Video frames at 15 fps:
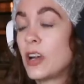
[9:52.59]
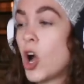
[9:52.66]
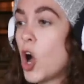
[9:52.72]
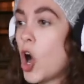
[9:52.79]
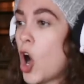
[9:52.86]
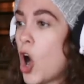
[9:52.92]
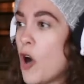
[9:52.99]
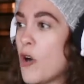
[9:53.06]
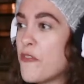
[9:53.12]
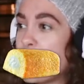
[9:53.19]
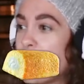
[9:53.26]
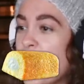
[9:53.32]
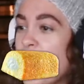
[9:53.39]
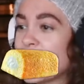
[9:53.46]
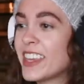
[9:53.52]
Oh,
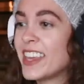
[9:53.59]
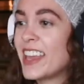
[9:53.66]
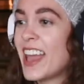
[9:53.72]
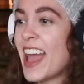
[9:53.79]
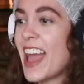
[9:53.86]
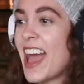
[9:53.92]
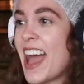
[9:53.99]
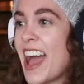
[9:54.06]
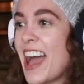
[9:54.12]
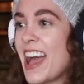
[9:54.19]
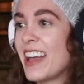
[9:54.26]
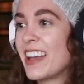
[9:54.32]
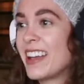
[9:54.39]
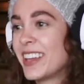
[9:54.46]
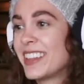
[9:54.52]

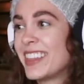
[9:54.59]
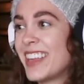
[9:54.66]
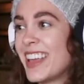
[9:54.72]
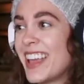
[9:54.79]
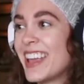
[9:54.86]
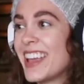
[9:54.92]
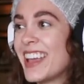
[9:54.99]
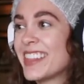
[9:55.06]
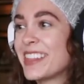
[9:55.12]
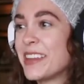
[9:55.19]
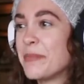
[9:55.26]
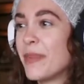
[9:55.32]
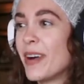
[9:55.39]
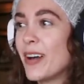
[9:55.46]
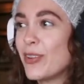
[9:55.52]
yeah! They hit the
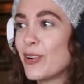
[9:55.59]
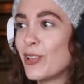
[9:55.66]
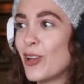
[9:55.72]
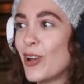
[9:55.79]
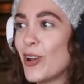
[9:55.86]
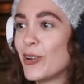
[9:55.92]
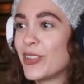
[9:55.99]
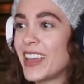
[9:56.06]
mother lode.